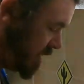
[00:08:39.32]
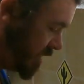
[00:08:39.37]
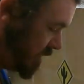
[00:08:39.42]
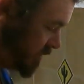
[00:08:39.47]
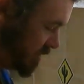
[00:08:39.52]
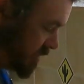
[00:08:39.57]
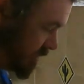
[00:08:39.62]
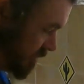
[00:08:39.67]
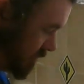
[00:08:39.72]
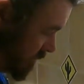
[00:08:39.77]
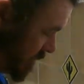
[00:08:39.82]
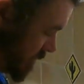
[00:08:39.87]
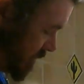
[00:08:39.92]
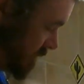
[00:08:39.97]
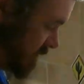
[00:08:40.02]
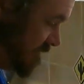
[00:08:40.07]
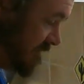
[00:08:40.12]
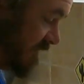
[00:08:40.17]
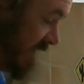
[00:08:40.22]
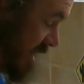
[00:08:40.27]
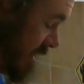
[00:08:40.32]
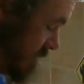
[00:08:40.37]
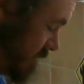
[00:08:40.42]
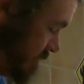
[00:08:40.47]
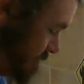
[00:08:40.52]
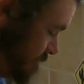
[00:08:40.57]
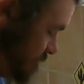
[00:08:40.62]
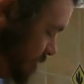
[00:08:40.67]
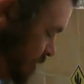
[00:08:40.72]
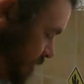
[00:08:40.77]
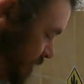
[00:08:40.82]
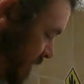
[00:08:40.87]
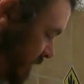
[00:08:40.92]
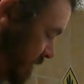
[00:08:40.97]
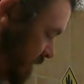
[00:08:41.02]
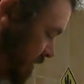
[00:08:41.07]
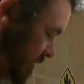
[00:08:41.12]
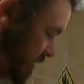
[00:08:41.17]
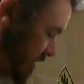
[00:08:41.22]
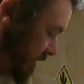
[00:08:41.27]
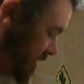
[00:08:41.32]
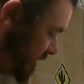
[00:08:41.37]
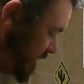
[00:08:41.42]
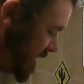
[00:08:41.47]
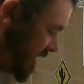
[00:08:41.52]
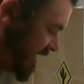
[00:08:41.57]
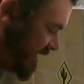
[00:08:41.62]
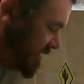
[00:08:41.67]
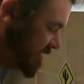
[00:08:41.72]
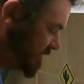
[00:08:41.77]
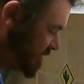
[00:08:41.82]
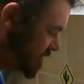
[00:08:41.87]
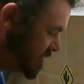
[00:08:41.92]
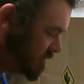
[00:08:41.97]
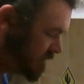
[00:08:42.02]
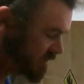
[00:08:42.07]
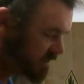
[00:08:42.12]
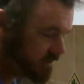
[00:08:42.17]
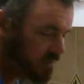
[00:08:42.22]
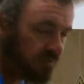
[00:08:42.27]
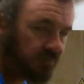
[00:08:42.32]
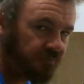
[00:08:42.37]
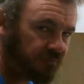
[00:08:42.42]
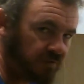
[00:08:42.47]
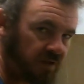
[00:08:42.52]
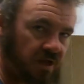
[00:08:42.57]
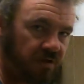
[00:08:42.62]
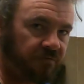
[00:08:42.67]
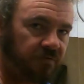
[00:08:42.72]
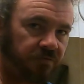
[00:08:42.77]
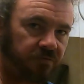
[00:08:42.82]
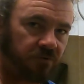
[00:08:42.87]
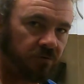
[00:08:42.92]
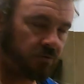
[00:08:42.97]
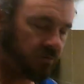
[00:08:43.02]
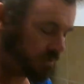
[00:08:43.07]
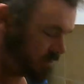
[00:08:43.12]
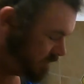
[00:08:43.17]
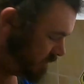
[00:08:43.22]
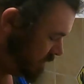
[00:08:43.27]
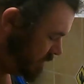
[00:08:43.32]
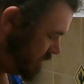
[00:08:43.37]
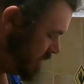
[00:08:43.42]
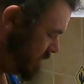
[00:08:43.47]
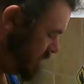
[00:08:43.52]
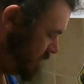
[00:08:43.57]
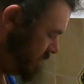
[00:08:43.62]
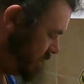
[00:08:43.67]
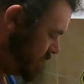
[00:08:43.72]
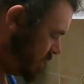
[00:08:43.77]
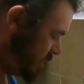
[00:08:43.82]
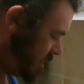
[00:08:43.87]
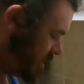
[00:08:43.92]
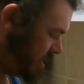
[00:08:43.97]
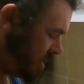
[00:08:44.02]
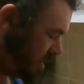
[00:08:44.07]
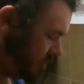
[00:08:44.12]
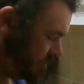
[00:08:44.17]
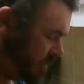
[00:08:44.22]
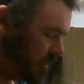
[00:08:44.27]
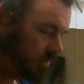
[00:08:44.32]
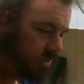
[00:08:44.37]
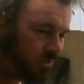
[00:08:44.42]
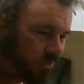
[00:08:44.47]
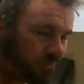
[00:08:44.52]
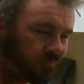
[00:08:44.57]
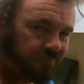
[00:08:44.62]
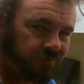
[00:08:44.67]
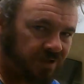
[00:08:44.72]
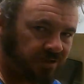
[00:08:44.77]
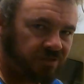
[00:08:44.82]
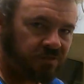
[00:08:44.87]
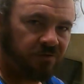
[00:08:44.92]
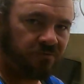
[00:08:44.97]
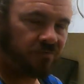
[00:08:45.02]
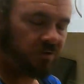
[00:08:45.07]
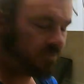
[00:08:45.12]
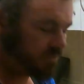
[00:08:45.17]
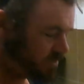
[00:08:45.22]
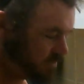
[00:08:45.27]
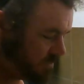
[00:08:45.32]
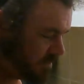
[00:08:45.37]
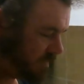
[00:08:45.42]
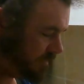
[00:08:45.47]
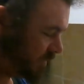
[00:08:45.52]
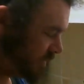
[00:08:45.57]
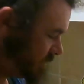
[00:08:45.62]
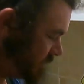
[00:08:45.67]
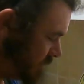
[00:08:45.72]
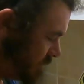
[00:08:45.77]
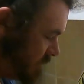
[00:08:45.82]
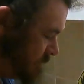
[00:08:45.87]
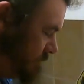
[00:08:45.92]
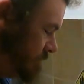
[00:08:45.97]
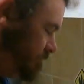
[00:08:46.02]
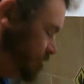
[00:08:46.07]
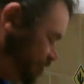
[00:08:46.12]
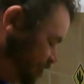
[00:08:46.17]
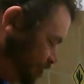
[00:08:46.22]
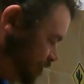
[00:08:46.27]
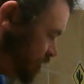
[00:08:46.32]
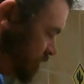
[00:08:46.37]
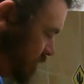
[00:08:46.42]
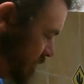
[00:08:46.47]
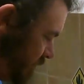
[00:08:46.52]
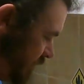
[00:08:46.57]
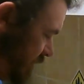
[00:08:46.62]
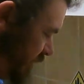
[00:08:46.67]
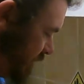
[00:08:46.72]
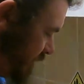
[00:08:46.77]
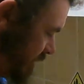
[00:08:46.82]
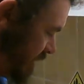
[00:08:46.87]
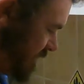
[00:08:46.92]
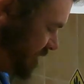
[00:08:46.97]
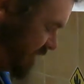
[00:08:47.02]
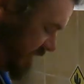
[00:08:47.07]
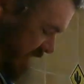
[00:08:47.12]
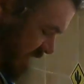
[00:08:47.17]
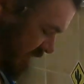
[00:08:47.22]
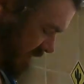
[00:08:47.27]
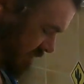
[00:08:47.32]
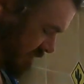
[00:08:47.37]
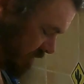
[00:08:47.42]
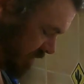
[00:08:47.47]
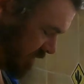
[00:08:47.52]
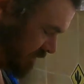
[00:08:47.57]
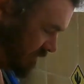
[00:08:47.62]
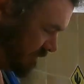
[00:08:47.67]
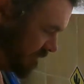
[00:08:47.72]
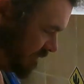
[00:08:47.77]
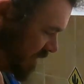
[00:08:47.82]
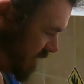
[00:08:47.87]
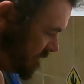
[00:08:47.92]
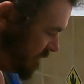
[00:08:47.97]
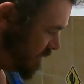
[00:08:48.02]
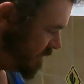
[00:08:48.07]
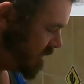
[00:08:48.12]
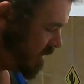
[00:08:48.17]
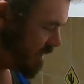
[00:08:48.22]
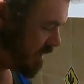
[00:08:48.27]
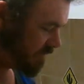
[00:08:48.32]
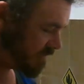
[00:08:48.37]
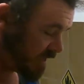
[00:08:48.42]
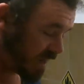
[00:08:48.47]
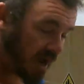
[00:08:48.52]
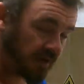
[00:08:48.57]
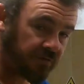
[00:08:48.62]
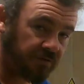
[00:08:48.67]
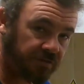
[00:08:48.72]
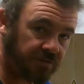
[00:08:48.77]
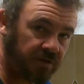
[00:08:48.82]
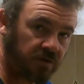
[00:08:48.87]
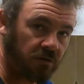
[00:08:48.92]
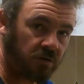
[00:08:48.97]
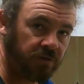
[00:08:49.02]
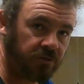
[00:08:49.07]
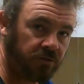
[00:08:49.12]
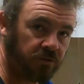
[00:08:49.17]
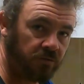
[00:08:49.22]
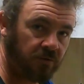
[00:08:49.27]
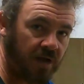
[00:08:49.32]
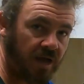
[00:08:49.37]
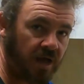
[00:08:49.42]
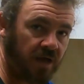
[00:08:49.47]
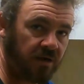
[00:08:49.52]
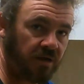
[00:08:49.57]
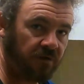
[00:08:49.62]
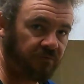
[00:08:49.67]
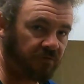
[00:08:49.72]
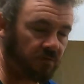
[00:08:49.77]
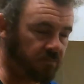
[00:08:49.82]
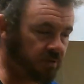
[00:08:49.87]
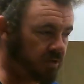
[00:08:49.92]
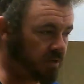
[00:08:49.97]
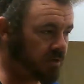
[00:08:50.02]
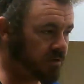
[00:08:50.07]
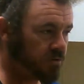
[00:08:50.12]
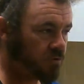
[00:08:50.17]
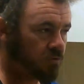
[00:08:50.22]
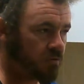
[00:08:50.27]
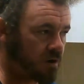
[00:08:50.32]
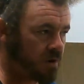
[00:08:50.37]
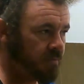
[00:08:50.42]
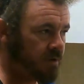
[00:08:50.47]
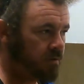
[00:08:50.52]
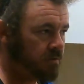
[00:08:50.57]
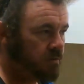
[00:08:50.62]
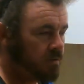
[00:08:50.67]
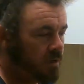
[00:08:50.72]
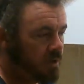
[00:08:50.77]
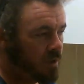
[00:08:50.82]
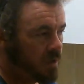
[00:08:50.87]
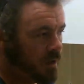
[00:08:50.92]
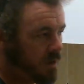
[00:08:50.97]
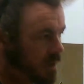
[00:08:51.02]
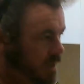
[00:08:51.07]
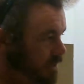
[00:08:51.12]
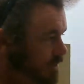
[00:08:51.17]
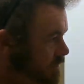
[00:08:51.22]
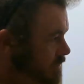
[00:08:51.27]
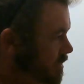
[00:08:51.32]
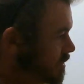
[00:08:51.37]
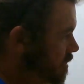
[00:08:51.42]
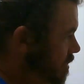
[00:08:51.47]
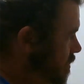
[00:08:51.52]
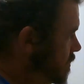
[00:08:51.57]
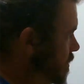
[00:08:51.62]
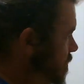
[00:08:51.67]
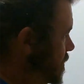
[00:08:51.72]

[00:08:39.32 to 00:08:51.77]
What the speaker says: into the flour. Just adds a nice little flavour through it. Not too offensive, not too over the top, just enough to add a nice little flavour. The other thing I do add, if I'm going to crumb it, I've got